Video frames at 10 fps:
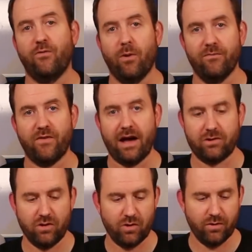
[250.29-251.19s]
form
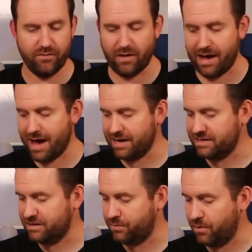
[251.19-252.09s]
factor UniFi
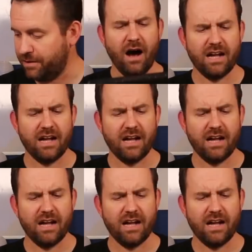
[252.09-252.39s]
access point.